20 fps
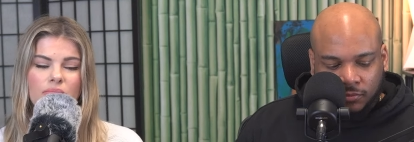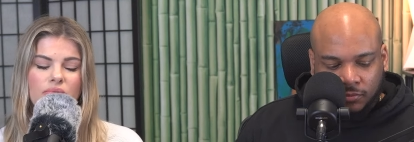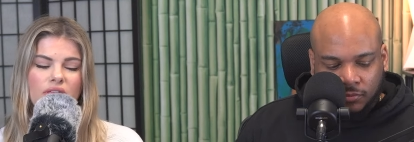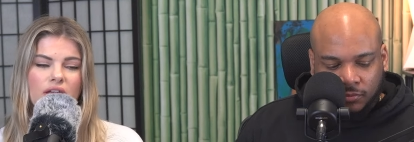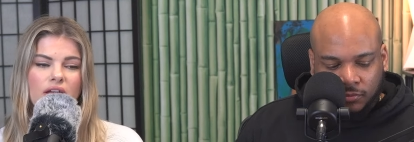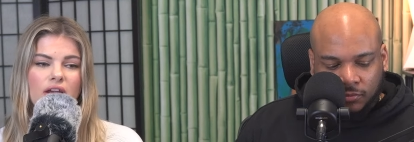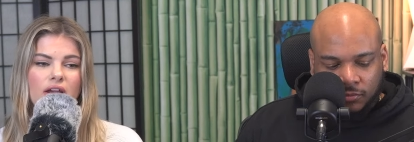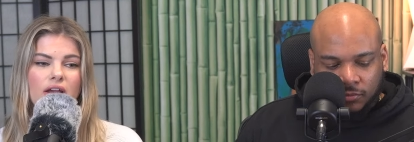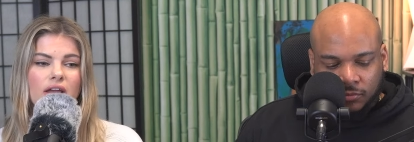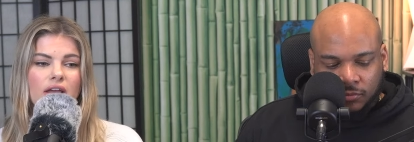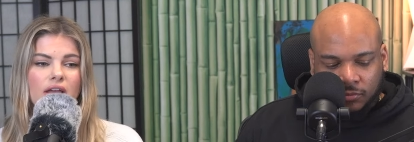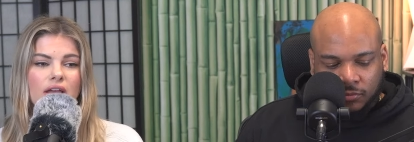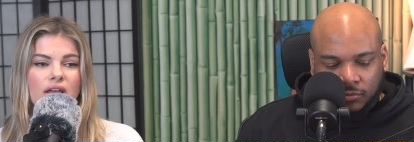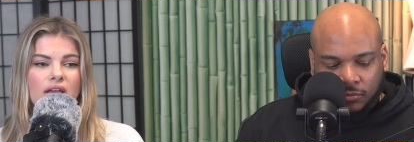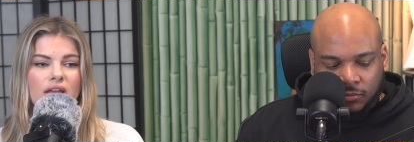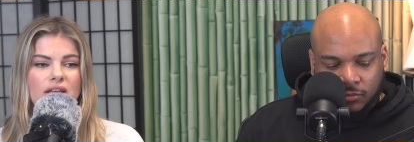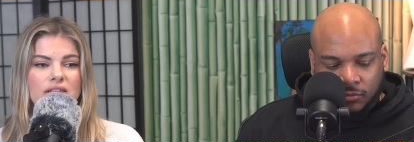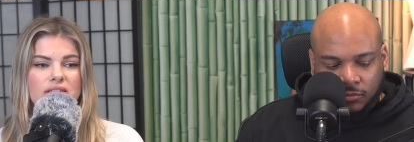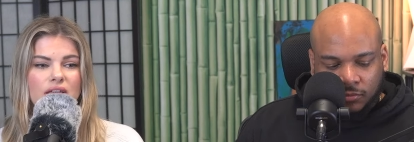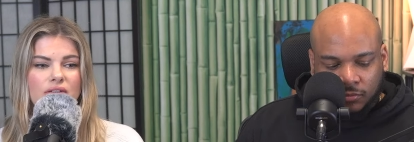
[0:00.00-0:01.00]
Speaker 1: there.
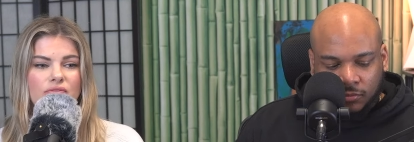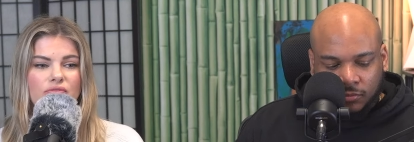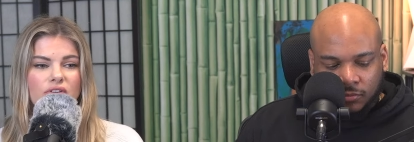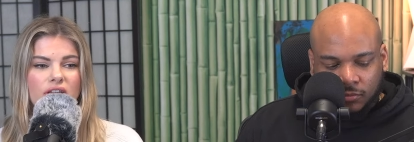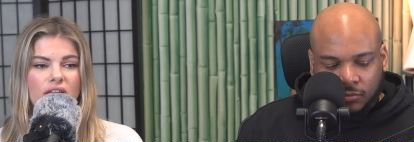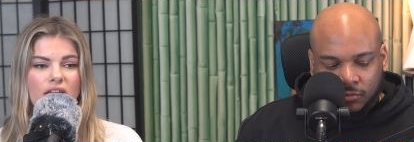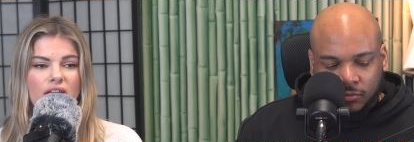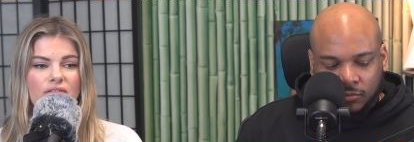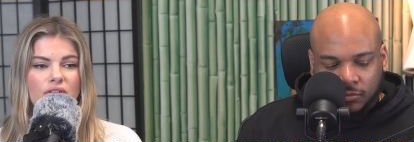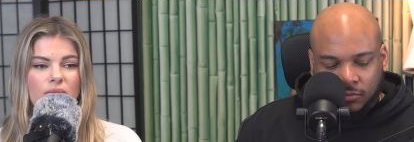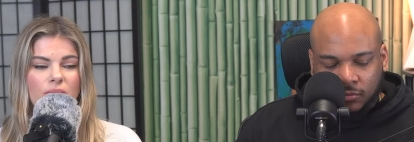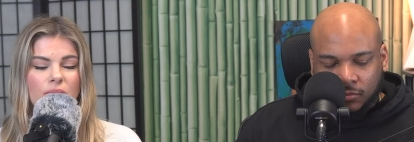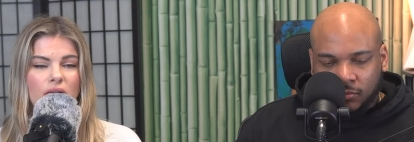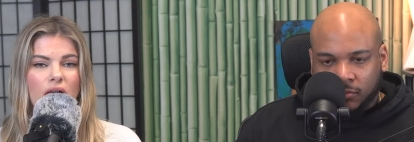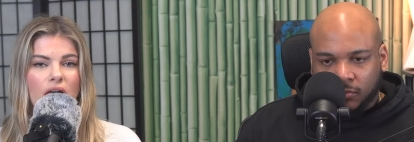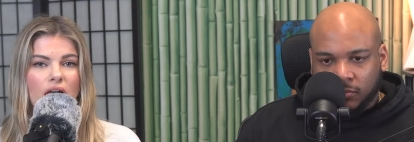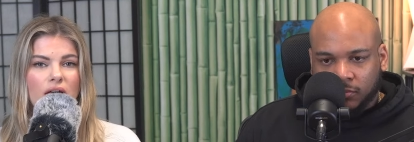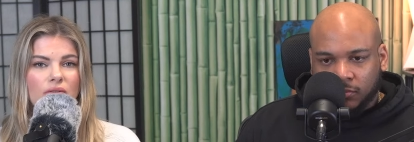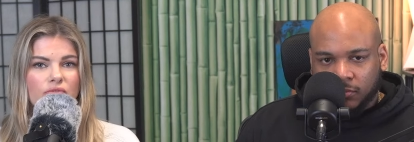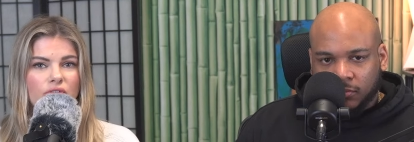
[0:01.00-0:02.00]
He said, Forgive them,
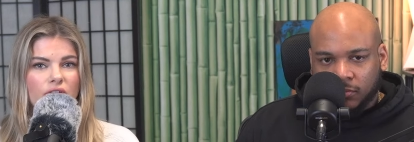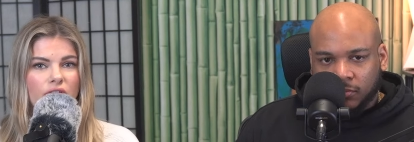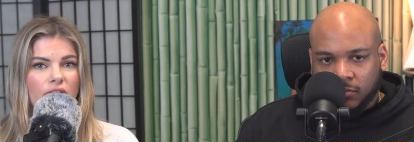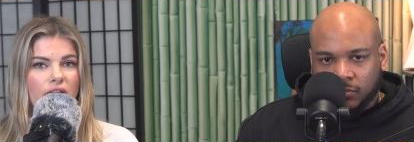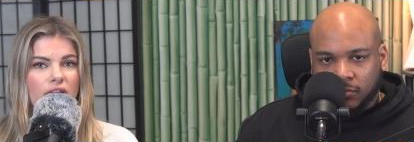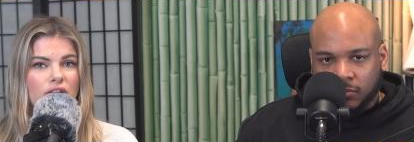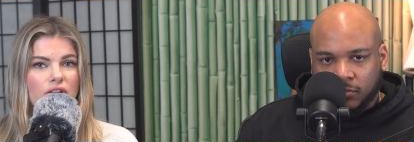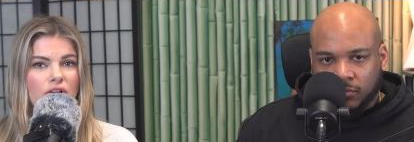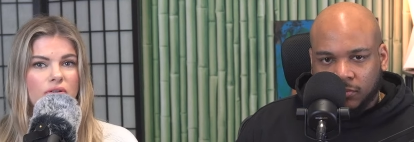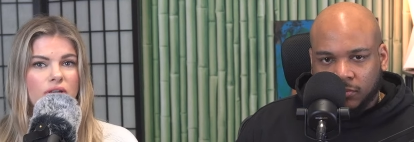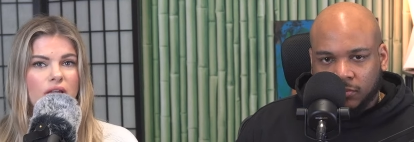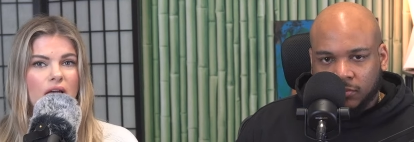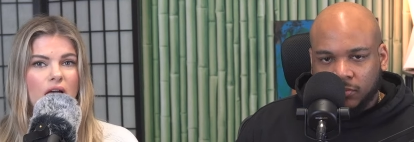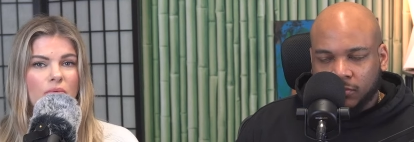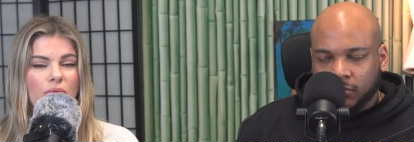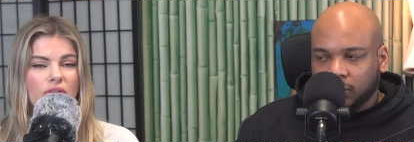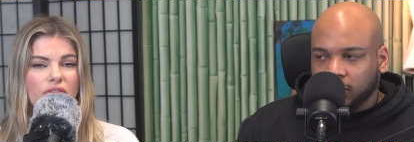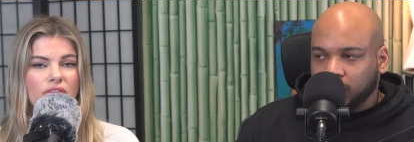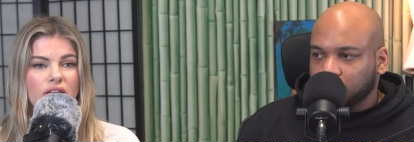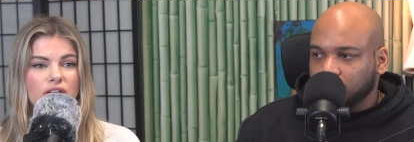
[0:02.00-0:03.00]
God, for they know not
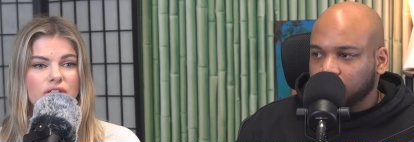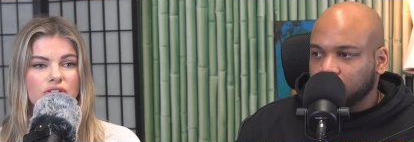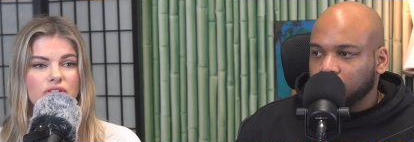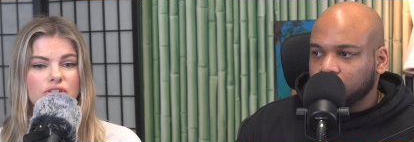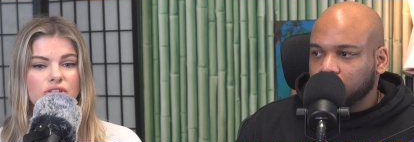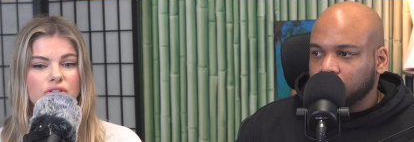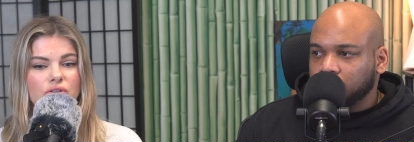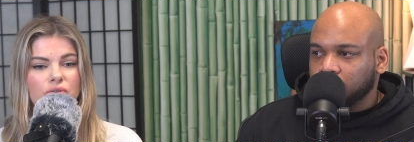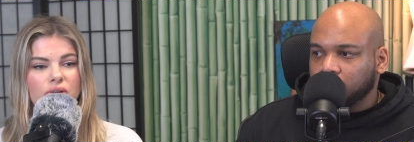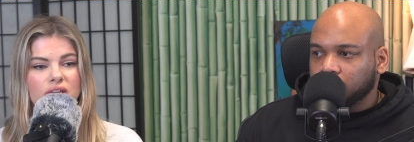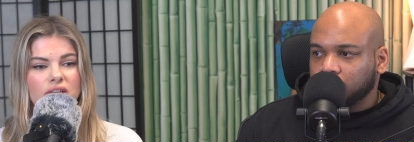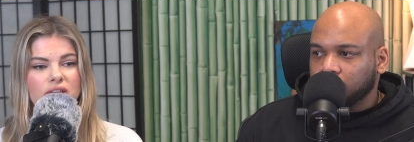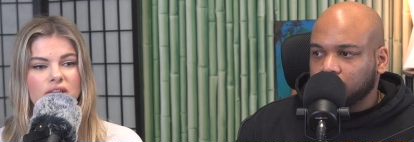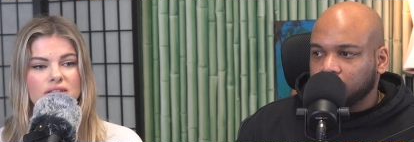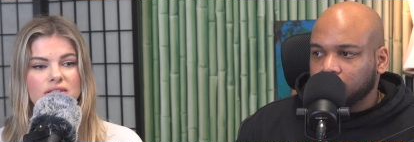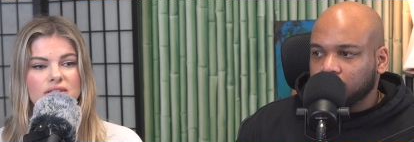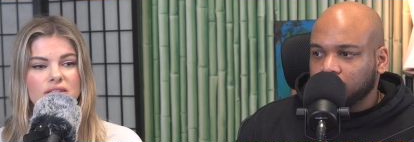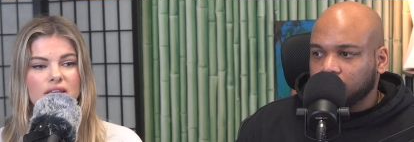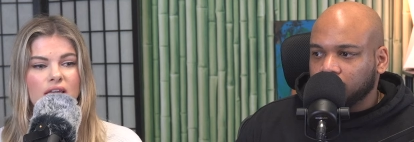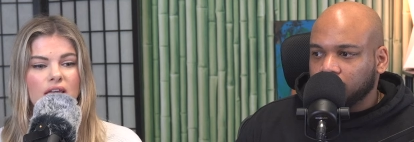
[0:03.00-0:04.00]
what they do. He
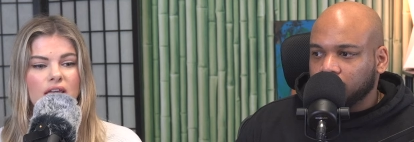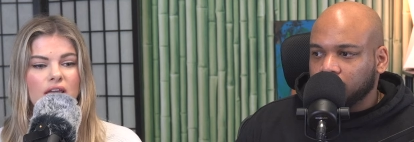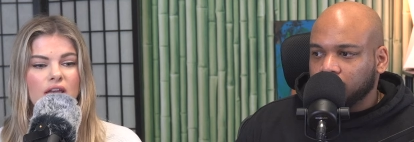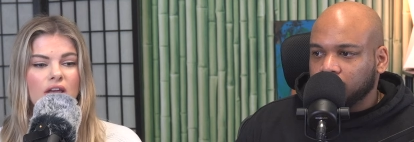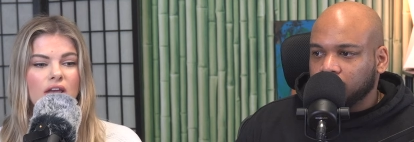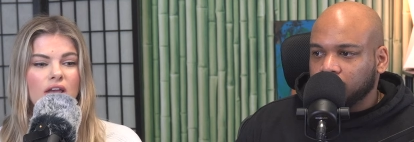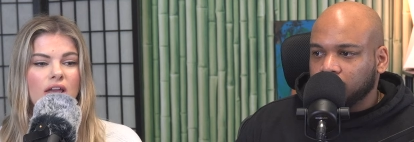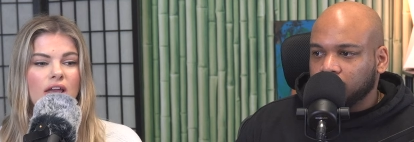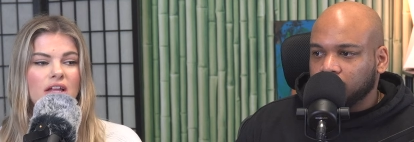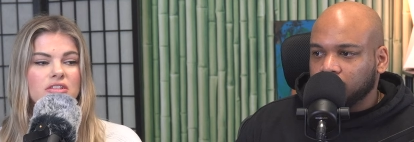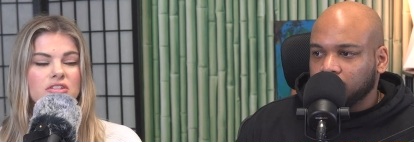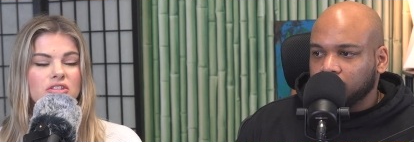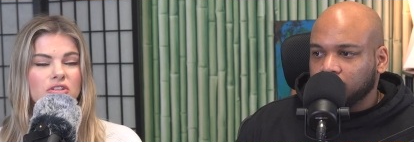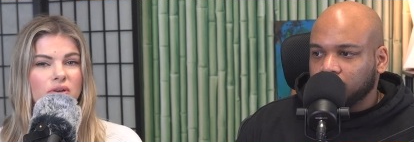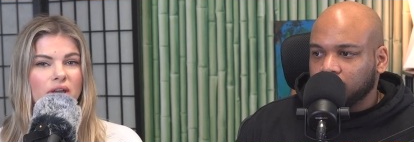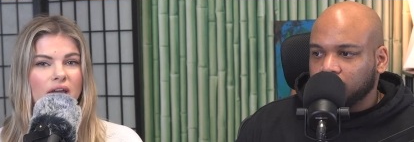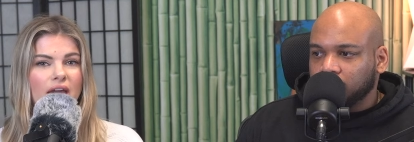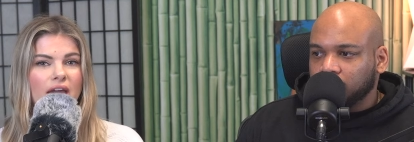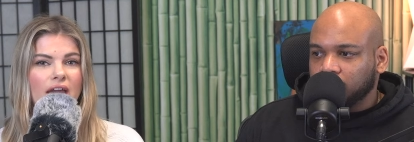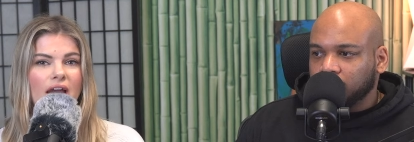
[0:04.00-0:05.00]
didn't say, It's
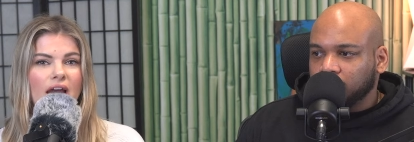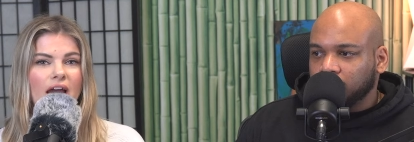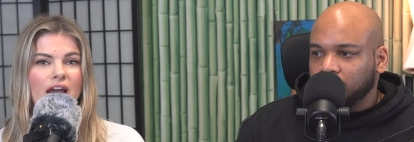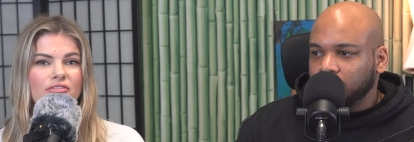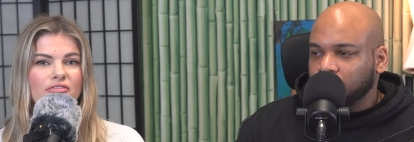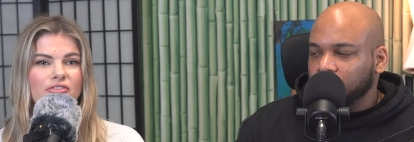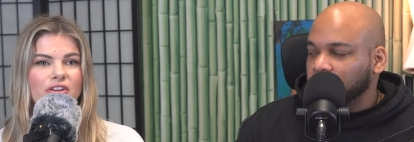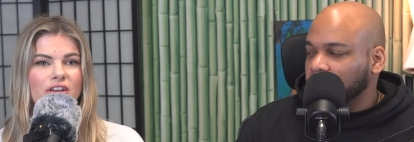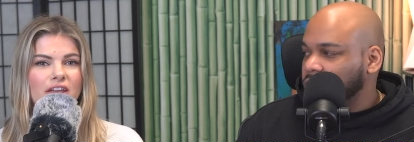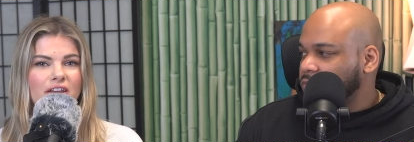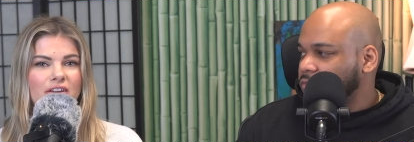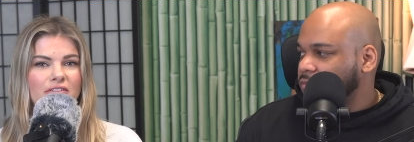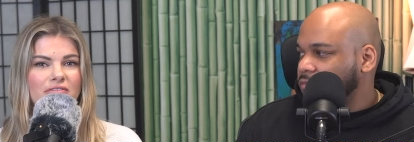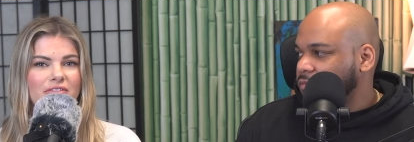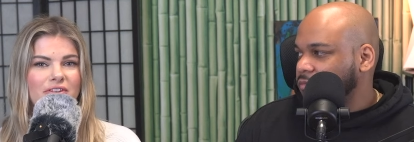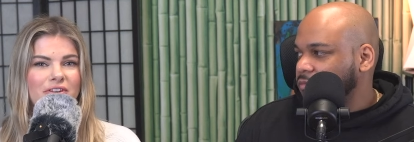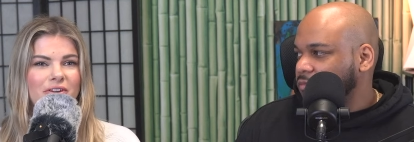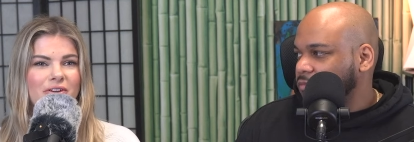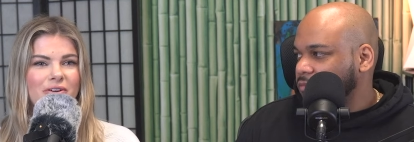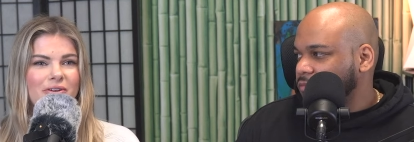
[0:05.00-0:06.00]
okay, I forgive
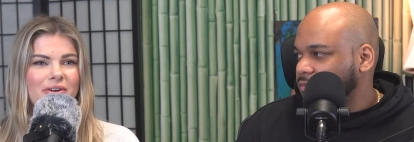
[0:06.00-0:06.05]
you.